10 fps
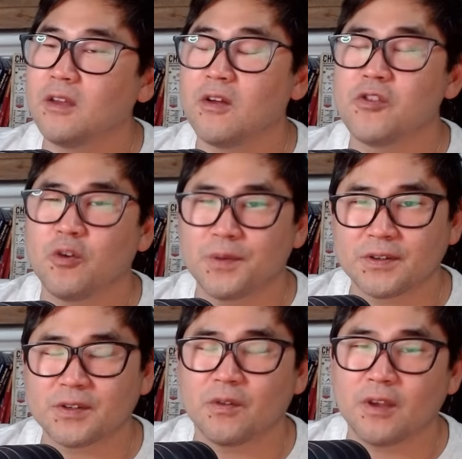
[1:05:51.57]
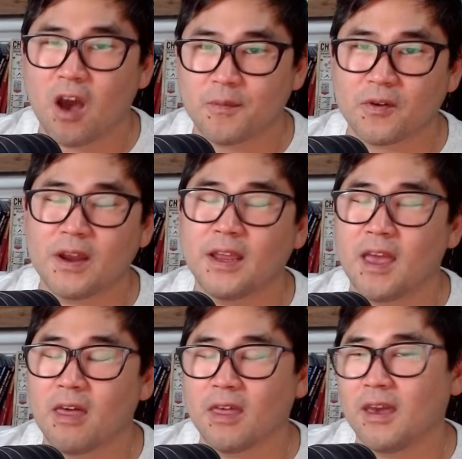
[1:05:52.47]
you know, Jupiter is only operating
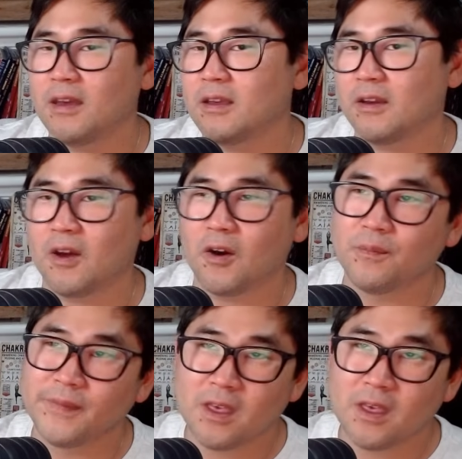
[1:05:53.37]
at like, you know,